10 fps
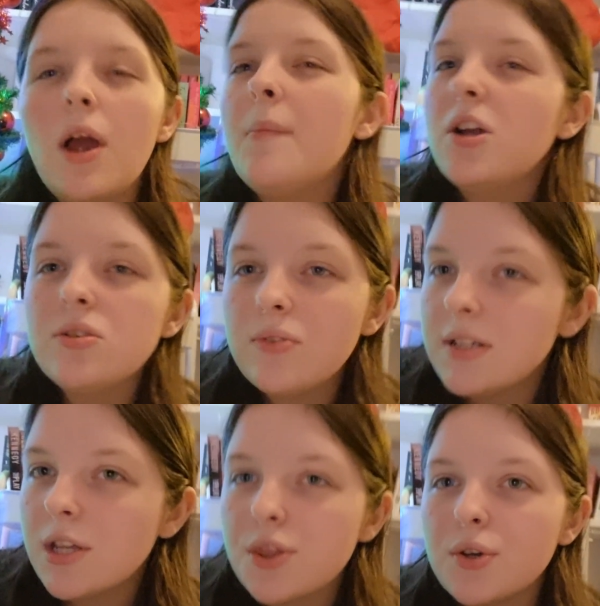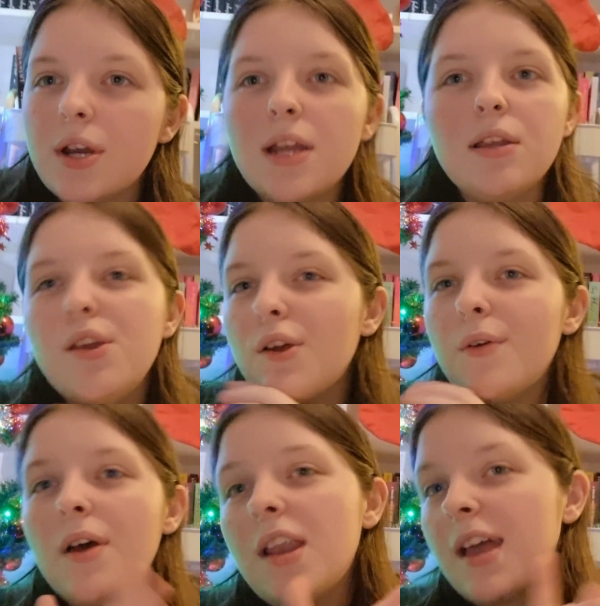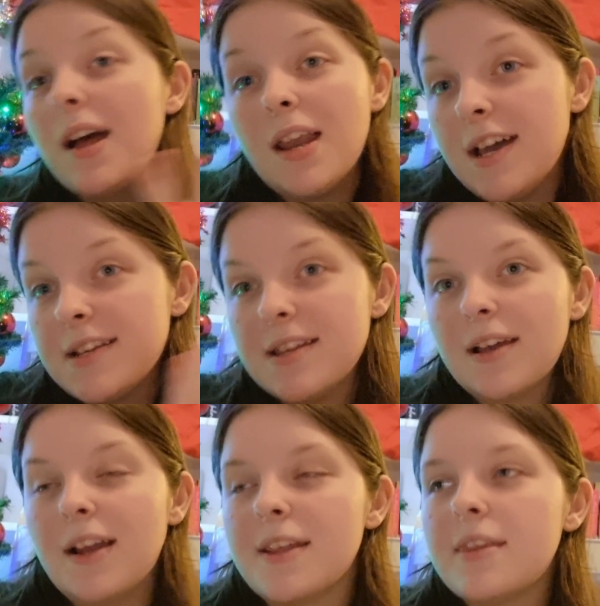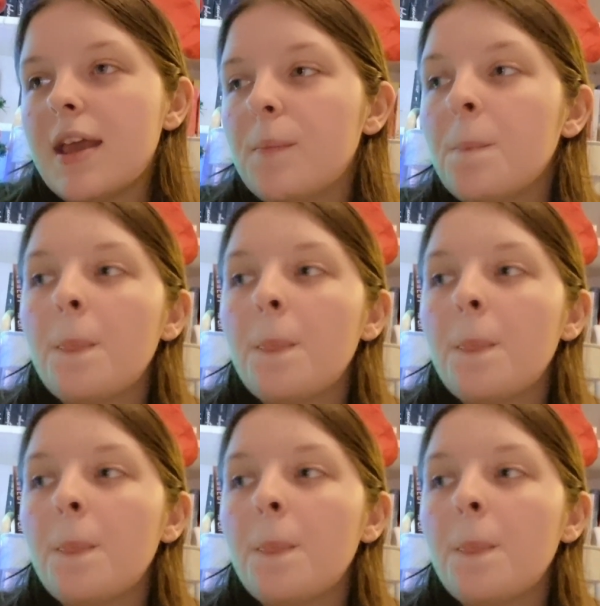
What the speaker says: I might just rate it 3, you know, I liked it kind of thing.